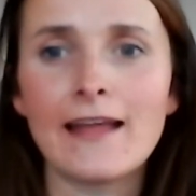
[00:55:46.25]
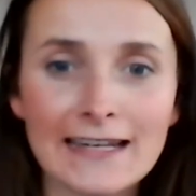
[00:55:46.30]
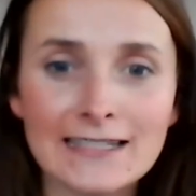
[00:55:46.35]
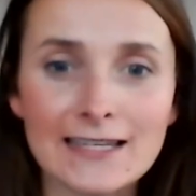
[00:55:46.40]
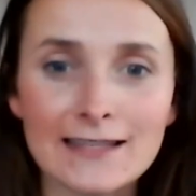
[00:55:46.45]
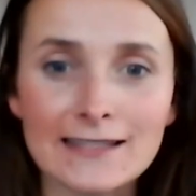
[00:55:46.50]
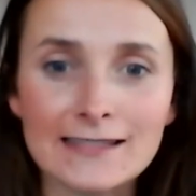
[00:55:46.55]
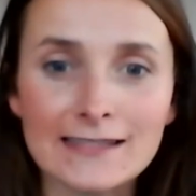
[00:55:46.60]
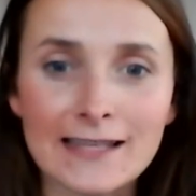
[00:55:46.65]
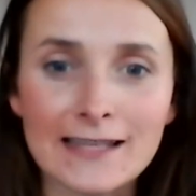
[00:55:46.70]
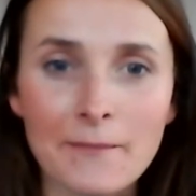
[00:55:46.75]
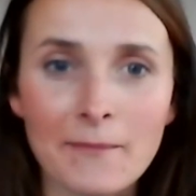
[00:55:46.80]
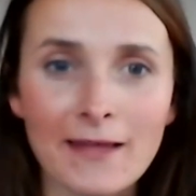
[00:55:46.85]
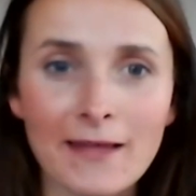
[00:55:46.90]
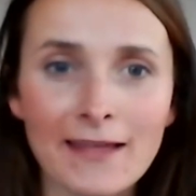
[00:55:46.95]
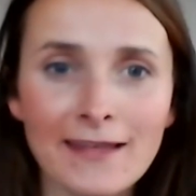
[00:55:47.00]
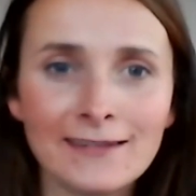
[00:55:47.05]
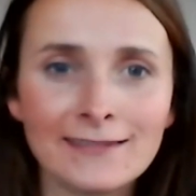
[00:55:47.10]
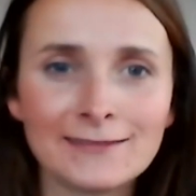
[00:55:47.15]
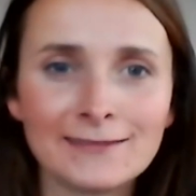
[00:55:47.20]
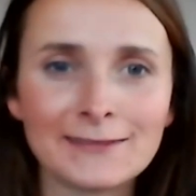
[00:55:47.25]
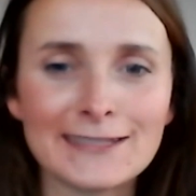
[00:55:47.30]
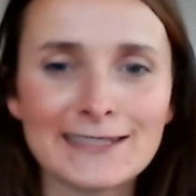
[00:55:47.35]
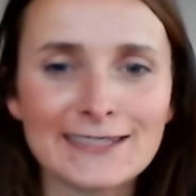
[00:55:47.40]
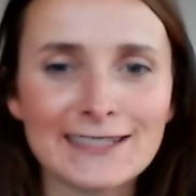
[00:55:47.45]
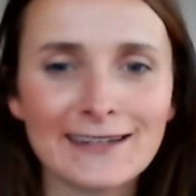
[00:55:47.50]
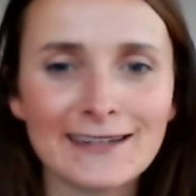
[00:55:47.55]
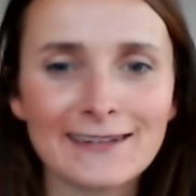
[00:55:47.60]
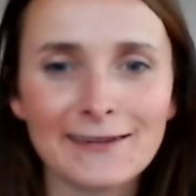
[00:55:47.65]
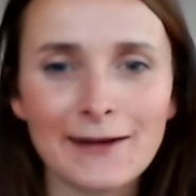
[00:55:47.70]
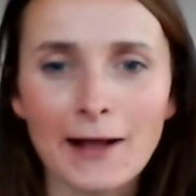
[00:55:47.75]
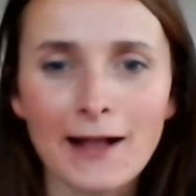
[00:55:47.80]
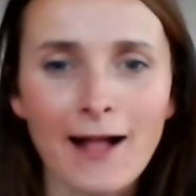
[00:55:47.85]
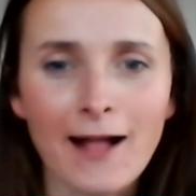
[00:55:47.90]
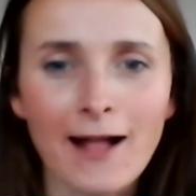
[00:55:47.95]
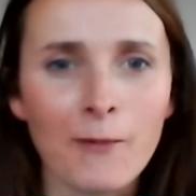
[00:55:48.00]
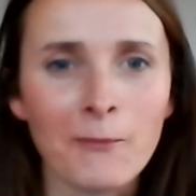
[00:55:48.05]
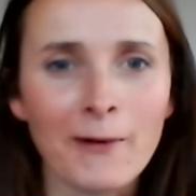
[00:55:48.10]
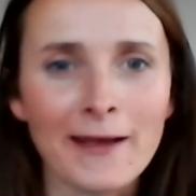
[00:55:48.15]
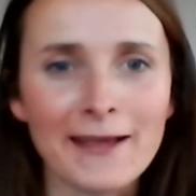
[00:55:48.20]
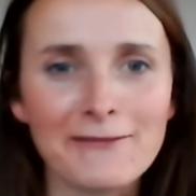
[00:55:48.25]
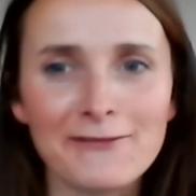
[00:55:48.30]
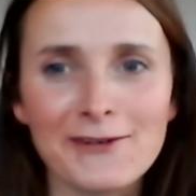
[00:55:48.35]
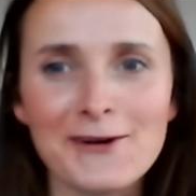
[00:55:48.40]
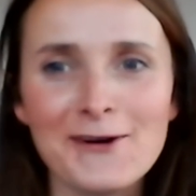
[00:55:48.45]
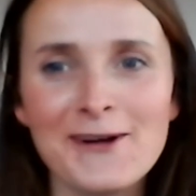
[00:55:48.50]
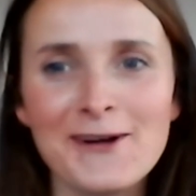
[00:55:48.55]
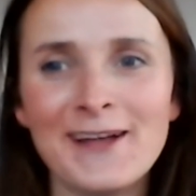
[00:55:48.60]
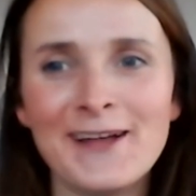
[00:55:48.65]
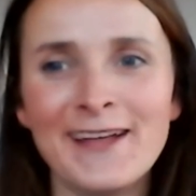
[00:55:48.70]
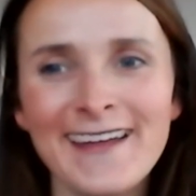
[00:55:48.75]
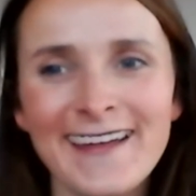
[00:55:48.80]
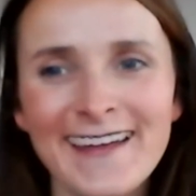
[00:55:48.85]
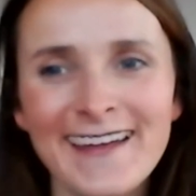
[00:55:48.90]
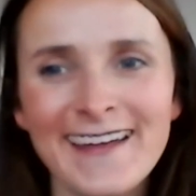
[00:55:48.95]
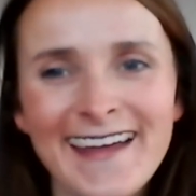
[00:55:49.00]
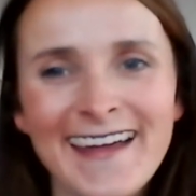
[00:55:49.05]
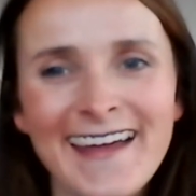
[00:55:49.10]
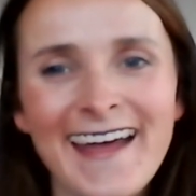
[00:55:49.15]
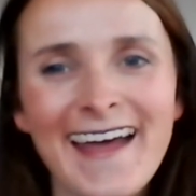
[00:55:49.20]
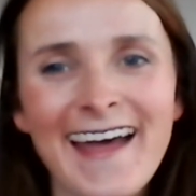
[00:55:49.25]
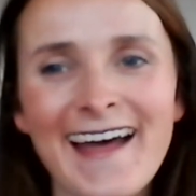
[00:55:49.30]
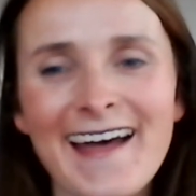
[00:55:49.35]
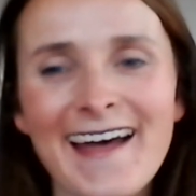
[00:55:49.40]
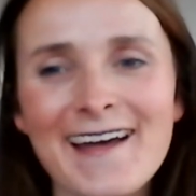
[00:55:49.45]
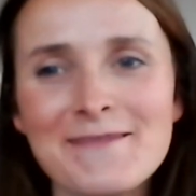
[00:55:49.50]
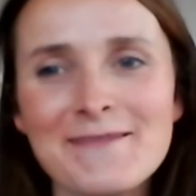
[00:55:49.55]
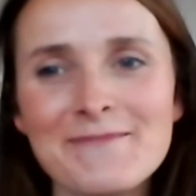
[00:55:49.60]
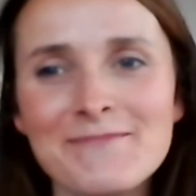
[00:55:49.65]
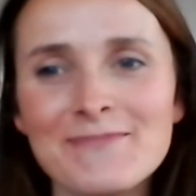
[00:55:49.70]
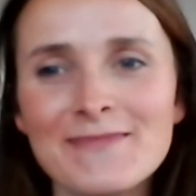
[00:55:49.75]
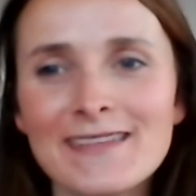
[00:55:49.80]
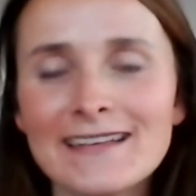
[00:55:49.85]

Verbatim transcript: Um, looking ahead to the summer, which I can't wait for,